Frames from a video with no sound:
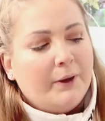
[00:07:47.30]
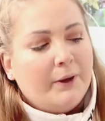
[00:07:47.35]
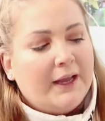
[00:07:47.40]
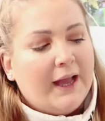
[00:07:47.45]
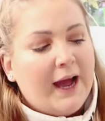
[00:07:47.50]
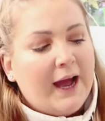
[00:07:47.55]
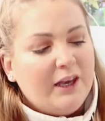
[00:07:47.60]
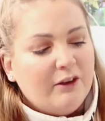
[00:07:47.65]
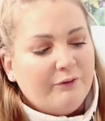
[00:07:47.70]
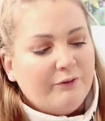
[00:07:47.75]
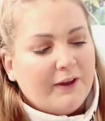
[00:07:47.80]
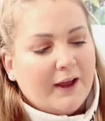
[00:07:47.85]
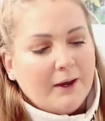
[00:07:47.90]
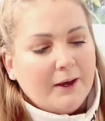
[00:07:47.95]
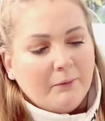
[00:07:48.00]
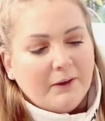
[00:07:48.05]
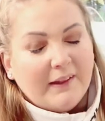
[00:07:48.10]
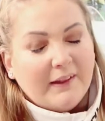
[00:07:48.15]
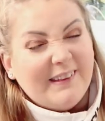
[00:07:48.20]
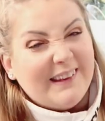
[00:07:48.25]
But kind of
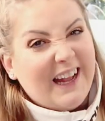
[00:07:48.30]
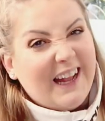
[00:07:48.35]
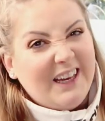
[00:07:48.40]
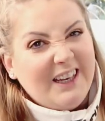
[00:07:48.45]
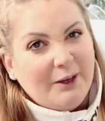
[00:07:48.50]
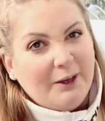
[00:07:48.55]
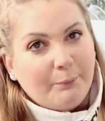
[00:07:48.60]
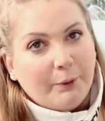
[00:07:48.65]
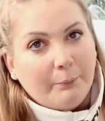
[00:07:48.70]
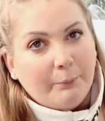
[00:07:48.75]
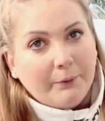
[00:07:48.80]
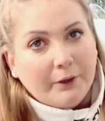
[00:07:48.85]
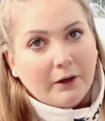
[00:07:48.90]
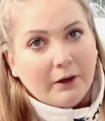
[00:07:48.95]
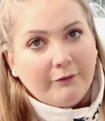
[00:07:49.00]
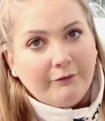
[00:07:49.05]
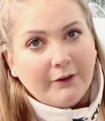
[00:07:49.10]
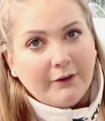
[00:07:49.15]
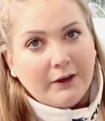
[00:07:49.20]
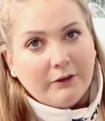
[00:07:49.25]
like slightly put me
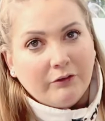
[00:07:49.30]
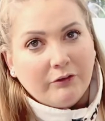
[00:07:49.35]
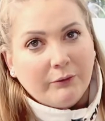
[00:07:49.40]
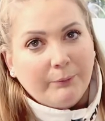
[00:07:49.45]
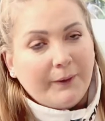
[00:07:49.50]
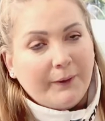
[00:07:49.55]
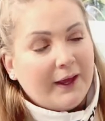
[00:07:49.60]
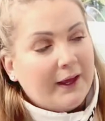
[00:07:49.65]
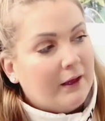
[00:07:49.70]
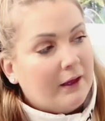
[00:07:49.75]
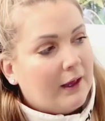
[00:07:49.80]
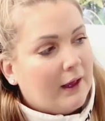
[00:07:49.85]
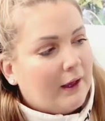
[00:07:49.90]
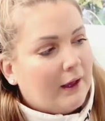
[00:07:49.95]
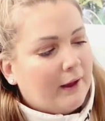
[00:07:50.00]
off a little bit.